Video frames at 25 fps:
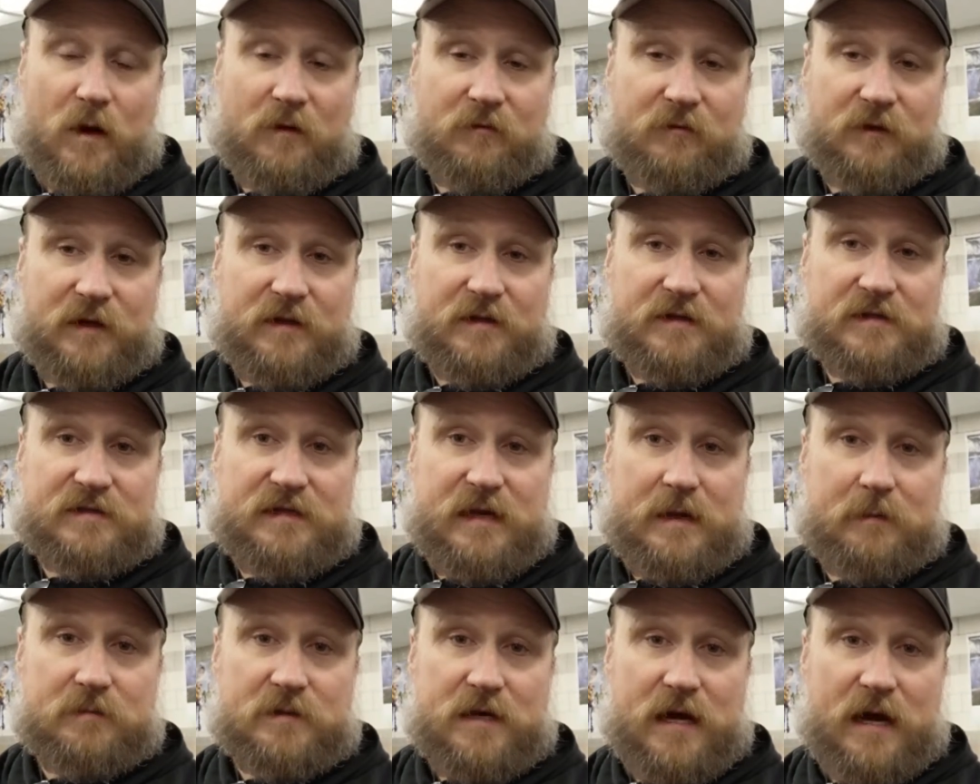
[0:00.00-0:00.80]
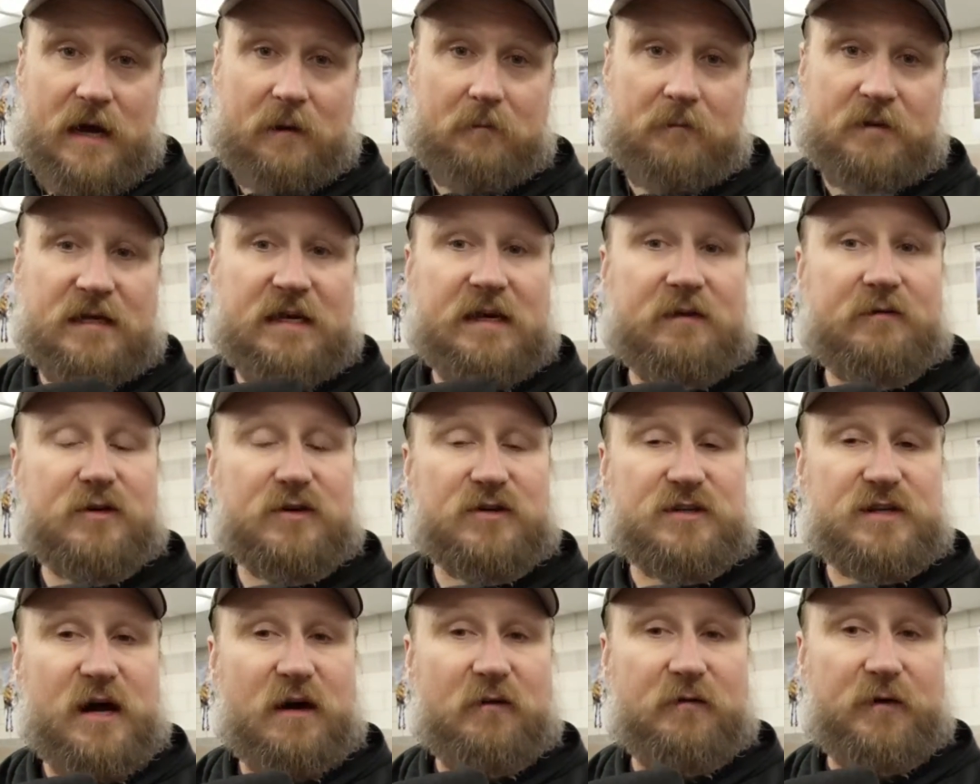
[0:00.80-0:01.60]
roughly at the same time. Give
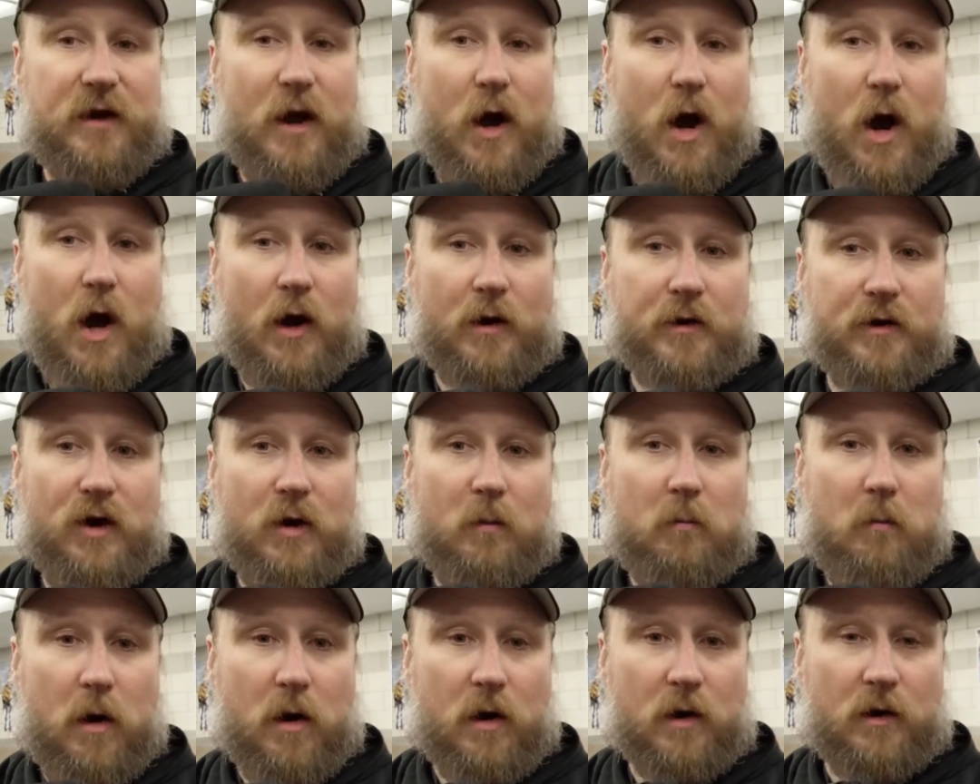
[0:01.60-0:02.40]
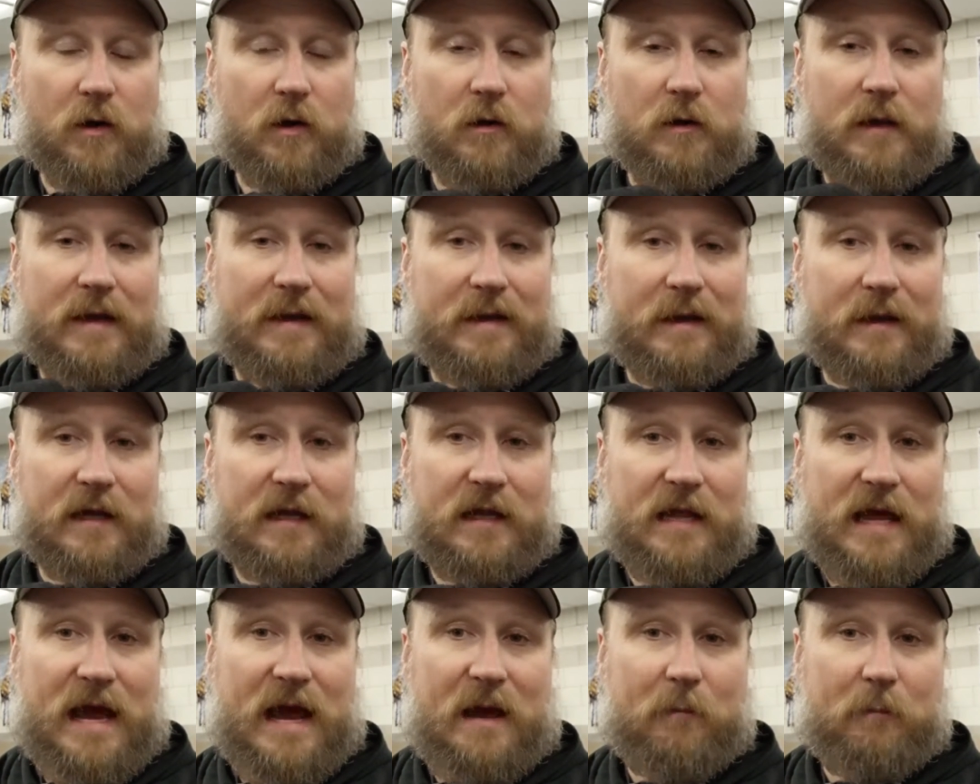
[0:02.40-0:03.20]
yourself an audio marker like a
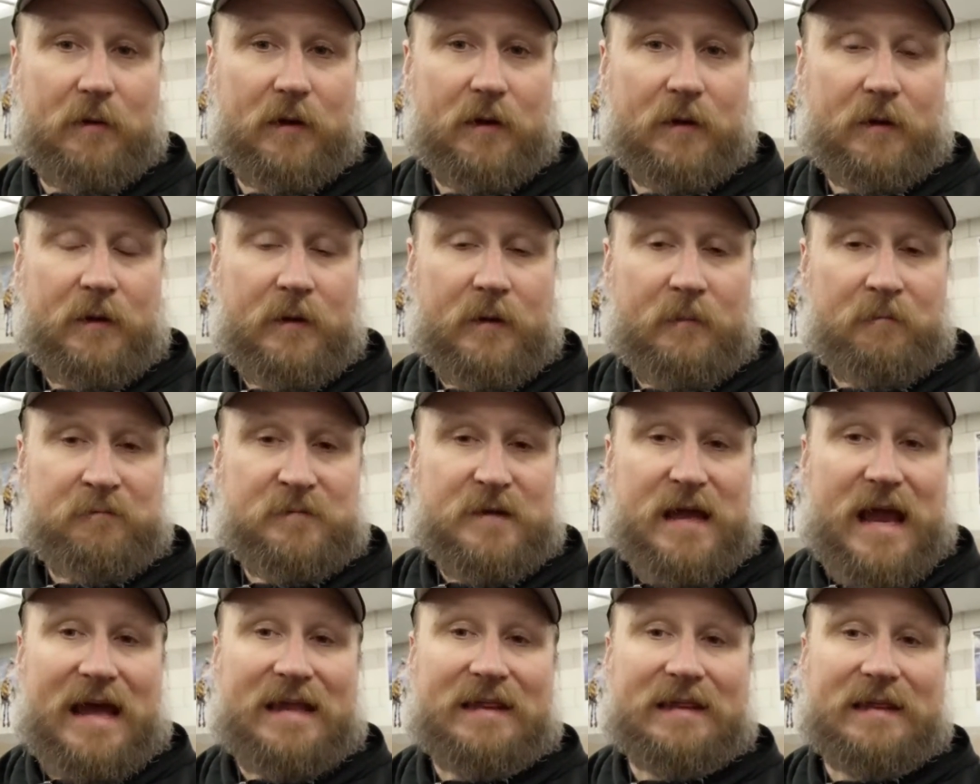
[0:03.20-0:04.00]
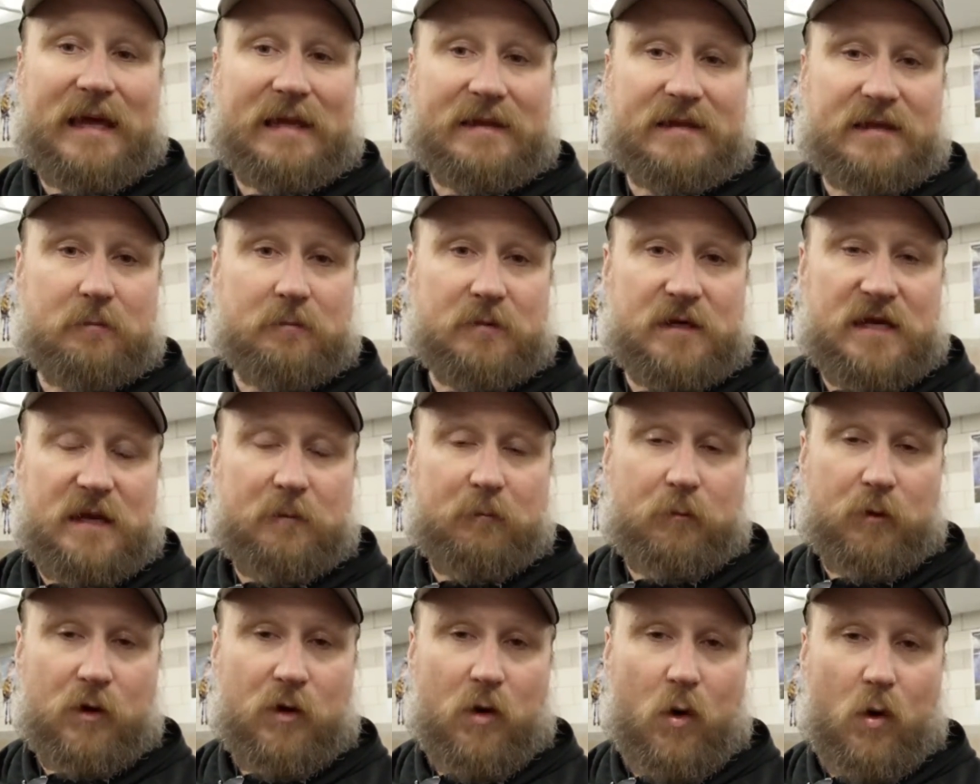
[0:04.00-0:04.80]
clap and let them
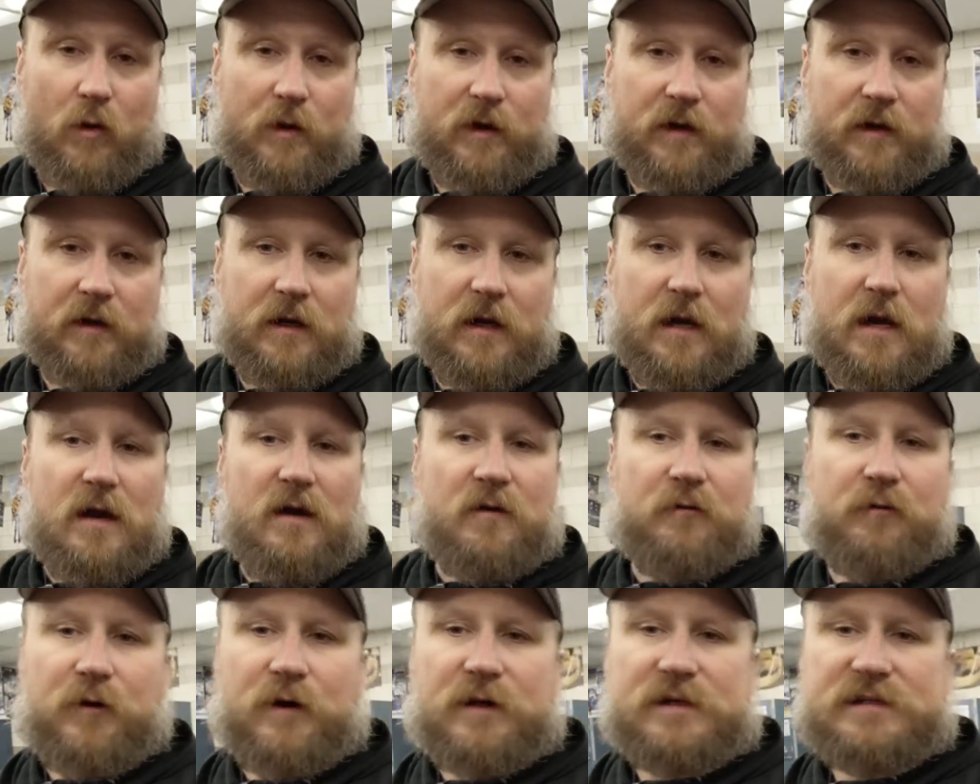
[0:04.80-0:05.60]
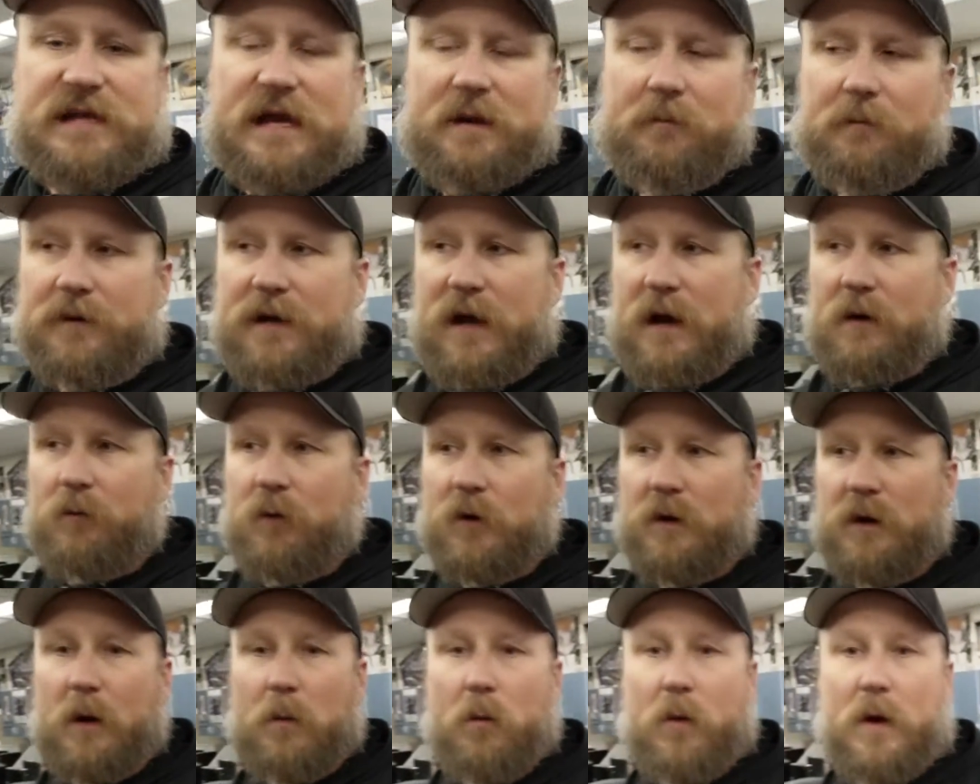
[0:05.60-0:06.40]
keep recording. For example, now
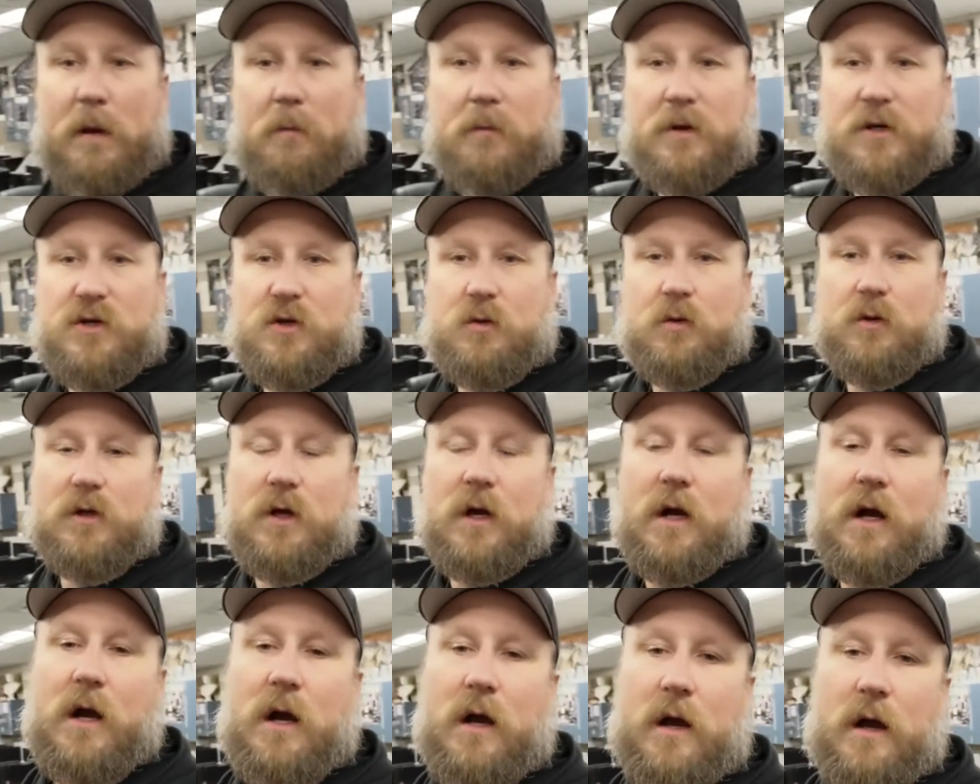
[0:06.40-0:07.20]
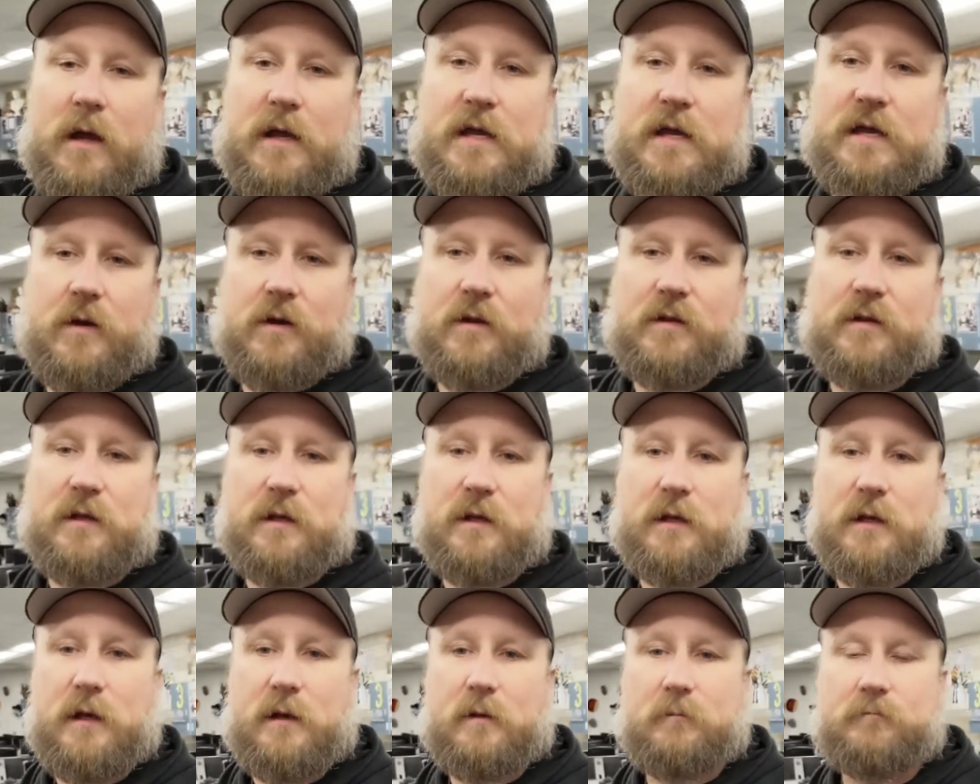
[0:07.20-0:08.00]
what I'm going to do here at
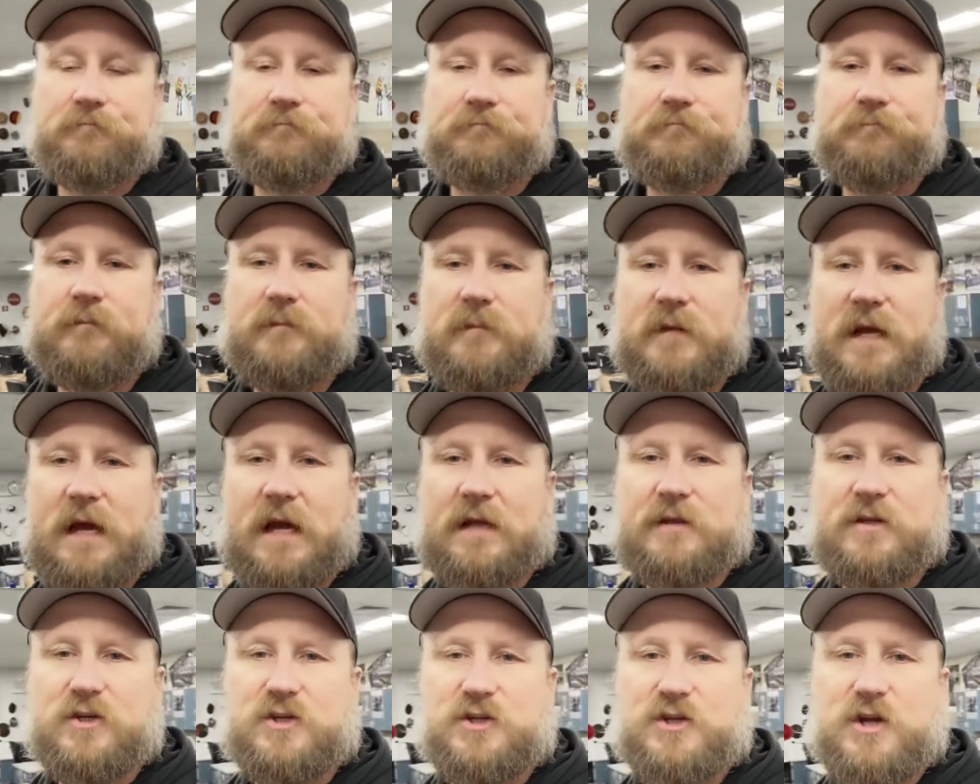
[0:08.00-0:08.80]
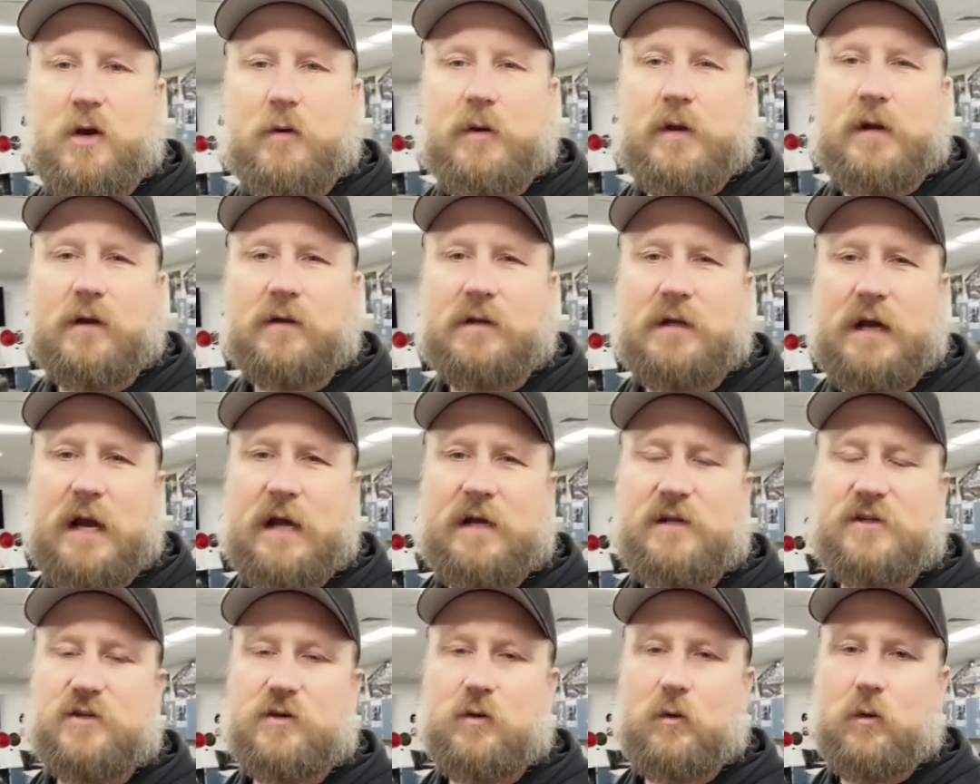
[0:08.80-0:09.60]
the show here at the
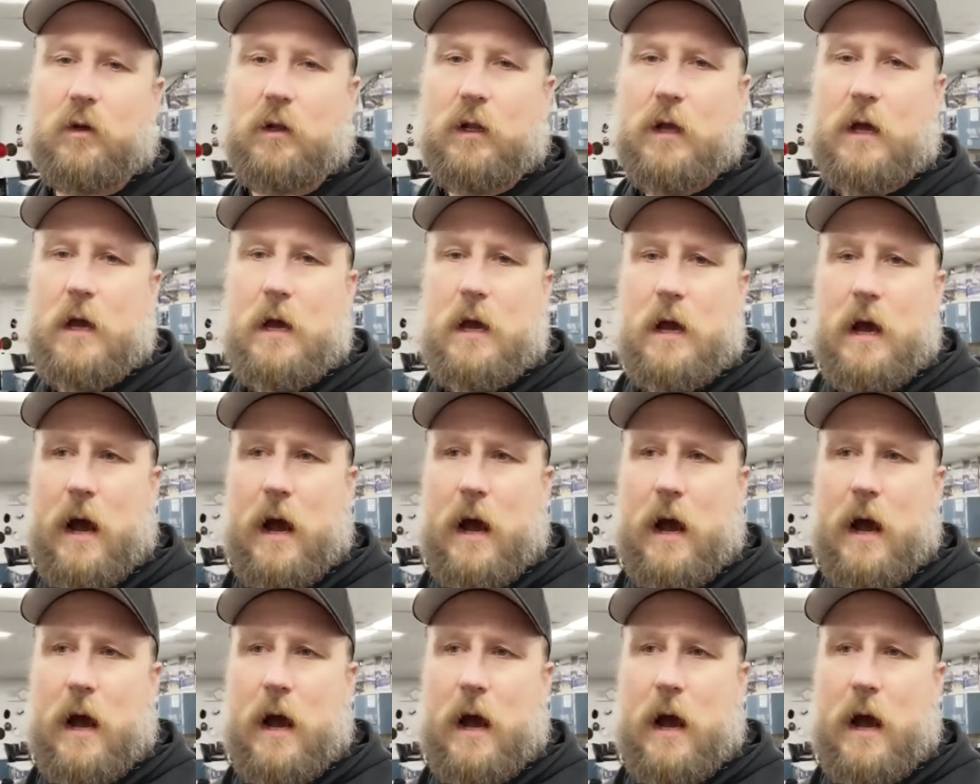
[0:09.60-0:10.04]
high school,